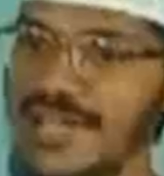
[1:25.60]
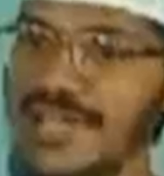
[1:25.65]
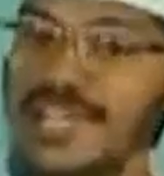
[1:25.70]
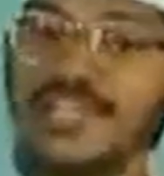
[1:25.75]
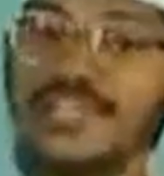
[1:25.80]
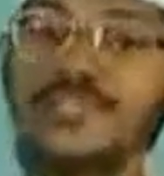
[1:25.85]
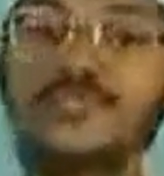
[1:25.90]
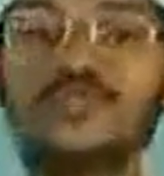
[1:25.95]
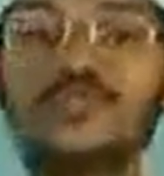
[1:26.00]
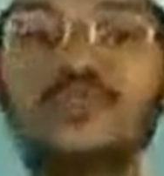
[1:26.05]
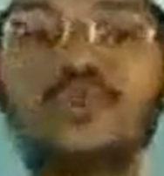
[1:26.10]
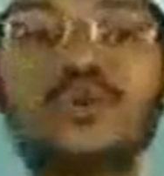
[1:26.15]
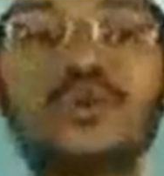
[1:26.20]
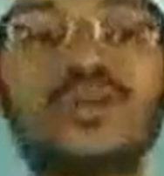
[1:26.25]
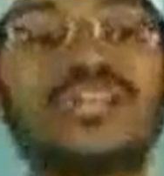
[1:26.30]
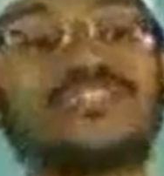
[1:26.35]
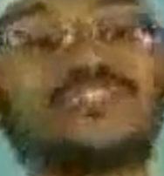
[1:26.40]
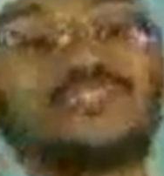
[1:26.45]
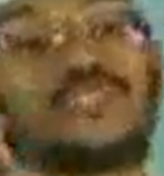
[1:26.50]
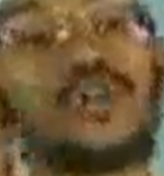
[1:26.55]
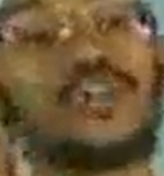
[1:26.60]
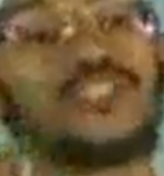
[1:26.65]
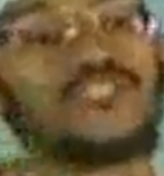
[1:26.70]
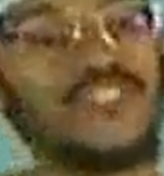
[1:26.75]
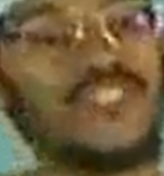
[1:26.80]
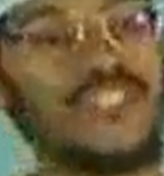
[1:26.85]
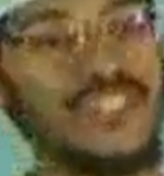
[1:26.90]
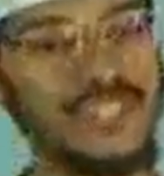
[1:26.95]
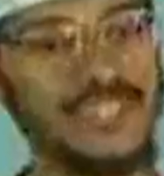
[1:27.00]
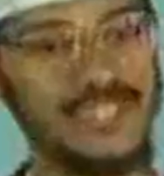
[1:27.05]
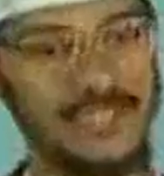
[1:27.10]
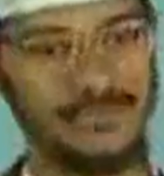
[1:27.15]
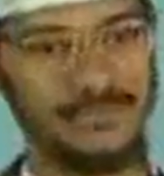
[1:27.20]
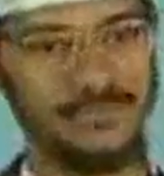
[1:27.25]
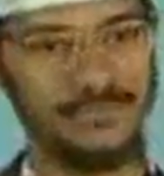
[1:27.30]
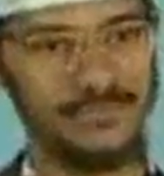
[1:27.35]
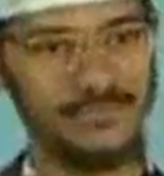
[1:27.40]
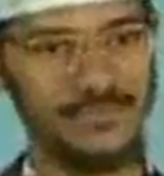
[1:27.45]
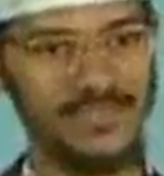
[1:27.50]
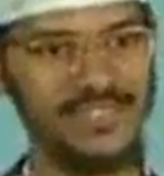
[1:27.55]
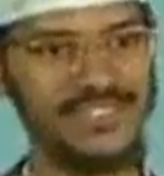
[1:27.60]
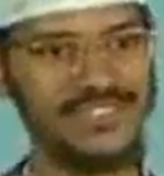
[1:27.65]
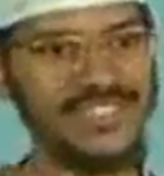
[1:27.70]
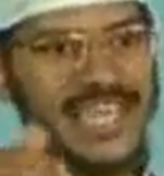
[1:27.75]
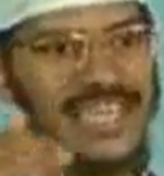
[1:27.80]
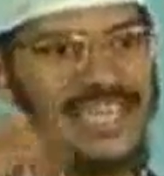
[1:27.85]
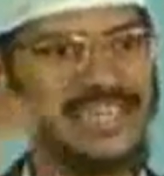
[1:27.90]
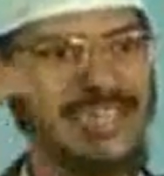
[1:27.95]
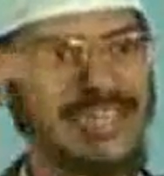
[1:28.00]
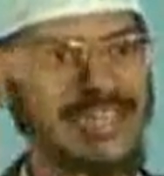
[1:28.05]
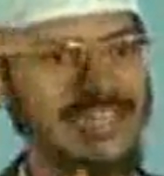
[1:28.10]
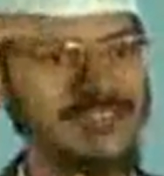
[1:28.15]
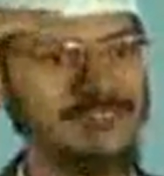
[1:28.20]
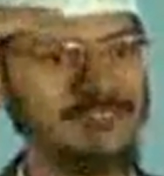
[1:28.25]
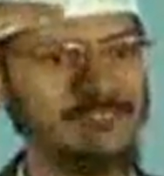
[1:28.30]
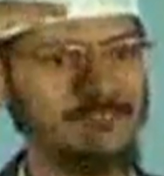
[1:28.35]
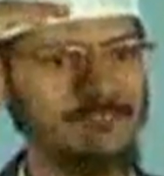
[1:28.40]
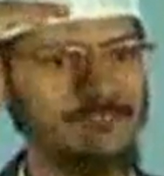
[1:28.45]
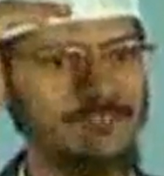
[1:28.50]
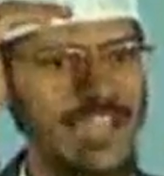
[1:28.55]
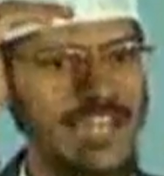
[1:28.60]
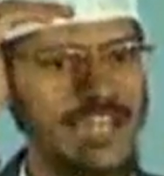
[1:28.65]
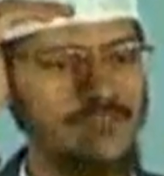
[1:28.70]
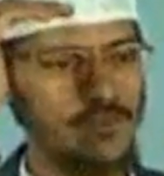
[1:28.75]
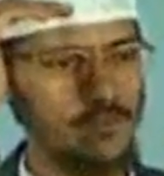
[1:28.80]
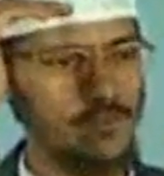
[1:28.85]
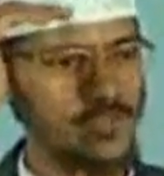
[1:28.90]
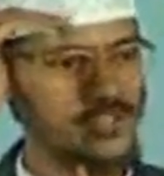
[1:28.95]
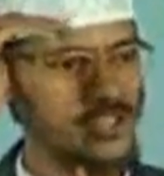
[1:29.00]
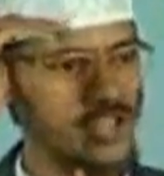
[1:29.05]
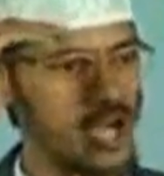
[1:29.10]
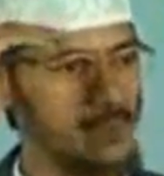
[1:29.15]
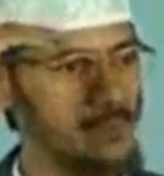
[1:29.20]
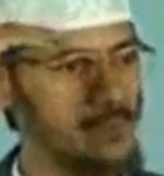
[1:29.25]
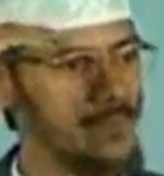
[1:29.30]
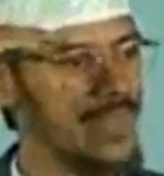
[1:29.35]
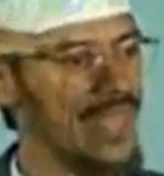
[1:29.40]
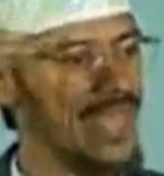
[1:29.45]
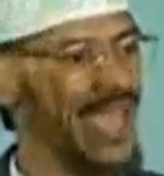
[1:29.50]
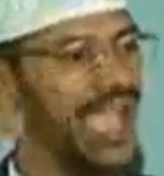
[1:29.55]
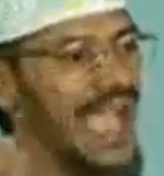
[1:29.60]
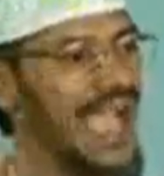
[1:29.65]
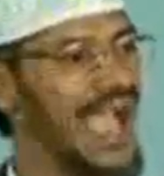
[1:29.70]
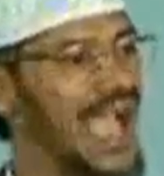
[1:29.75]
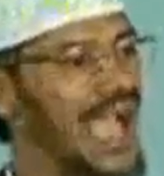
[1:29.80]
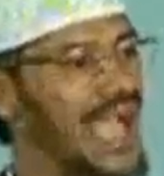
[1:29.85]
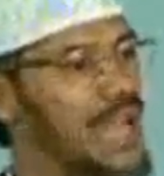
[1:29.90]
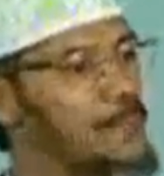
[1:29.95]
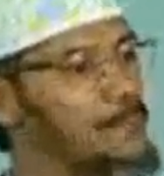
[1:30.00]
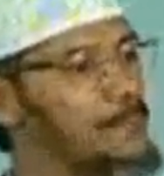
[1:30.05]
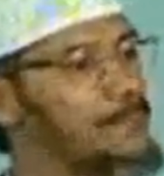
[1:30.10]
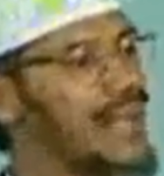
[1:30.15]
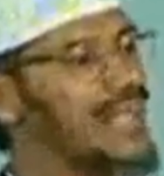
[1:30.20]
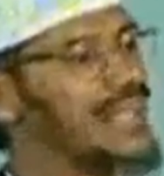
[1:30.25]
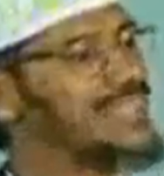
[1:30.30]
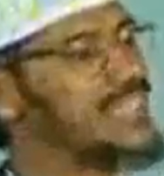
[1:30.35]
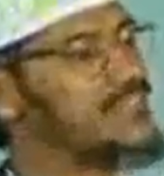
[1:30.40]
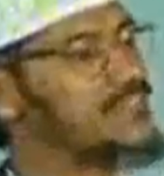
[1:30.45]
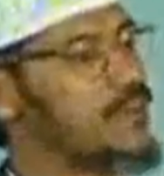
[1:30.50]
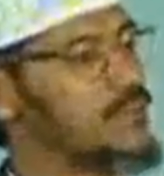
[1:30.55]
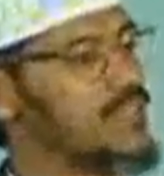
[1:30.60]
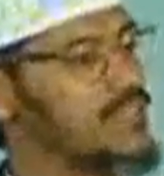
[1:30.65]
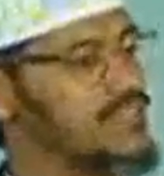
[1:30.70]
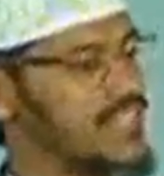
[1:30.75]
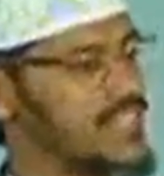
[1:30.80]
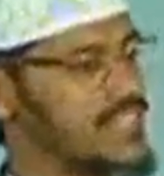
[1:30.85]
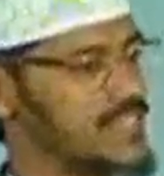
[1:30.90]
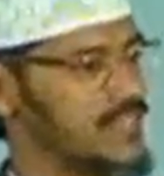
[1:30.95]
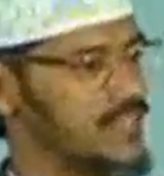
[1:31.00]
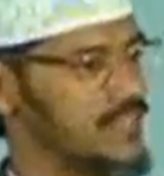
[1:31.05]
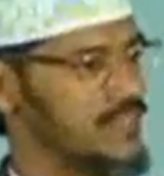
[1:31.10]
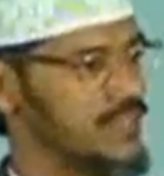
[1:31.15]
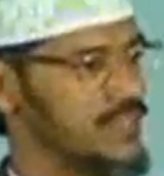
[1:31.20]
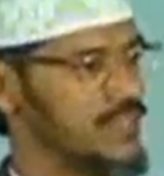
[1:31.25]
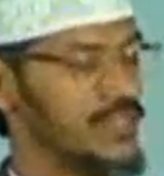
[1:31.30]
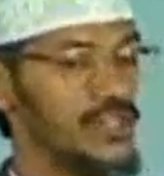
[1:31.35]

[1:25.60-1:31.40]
it too is geospherical, slightly flattened from the top and bulging from the center.